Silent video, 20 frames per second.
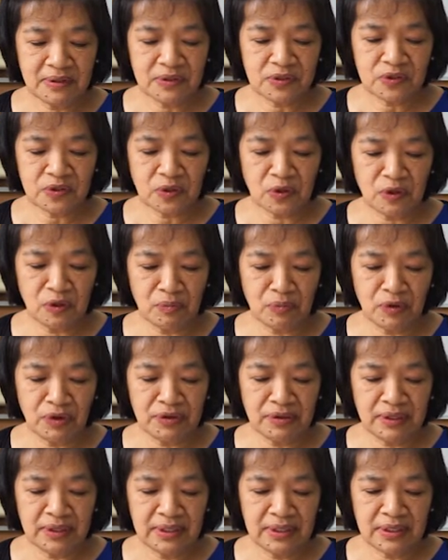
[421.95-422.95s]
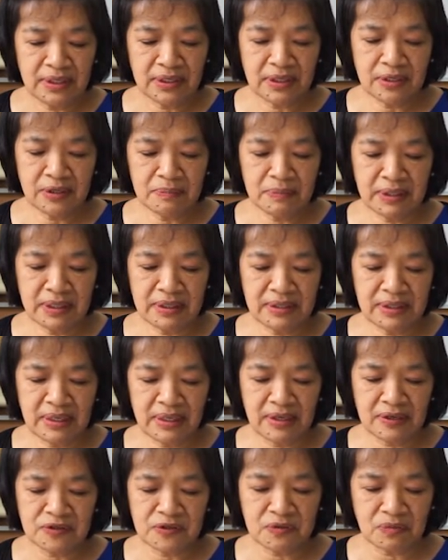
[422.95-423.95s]
Solomon, Herman the
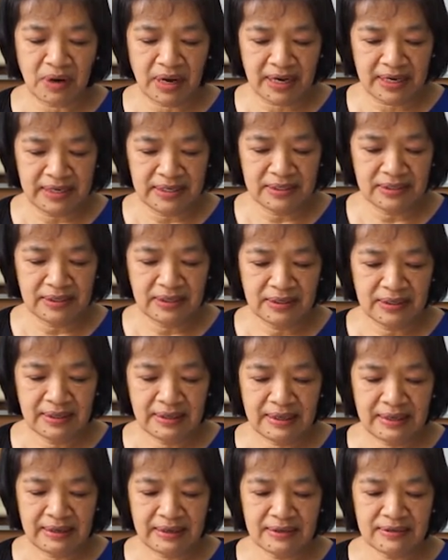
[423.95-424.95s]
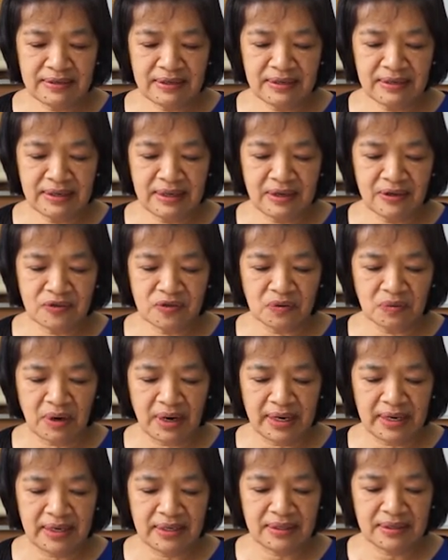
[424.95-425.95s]
Ezrahite, Ethan the
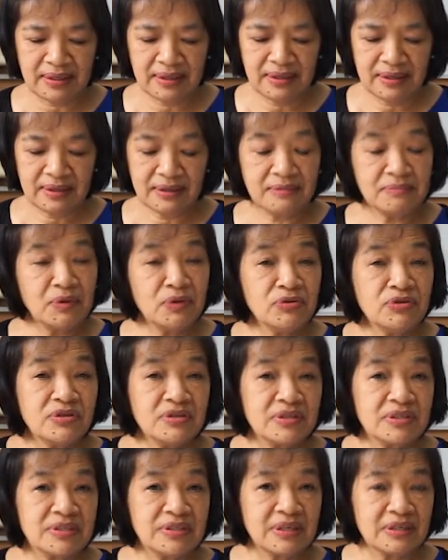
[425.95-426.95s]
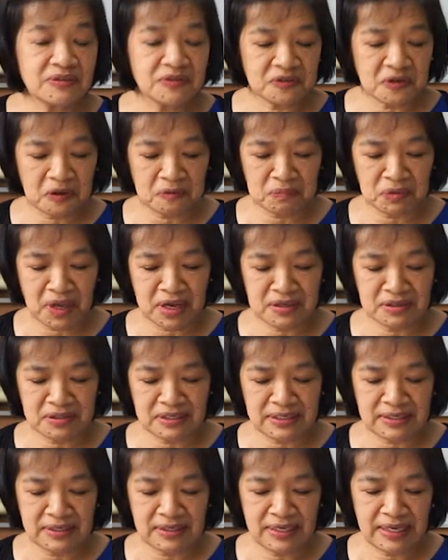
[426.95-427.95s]
Ezrahite, and Moses, that's Psalm
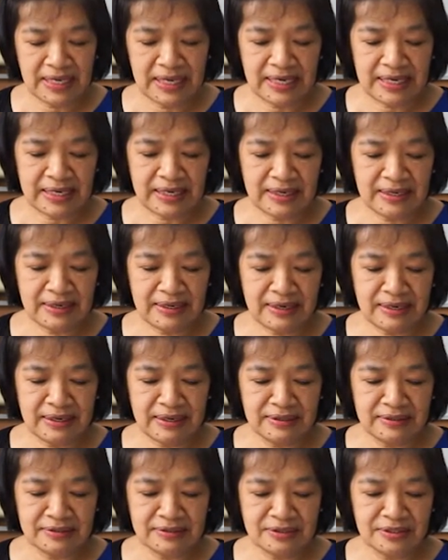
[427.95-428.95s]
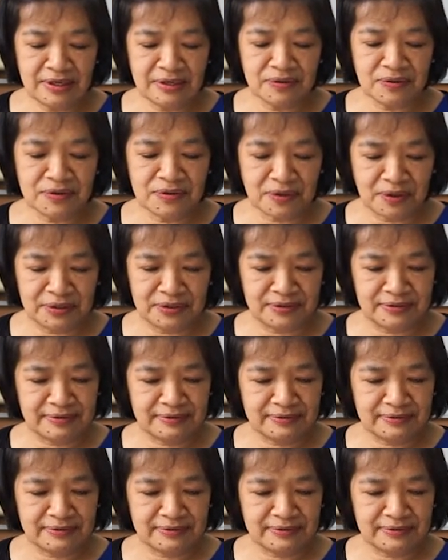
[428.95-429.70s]
90, and then Jeduthun.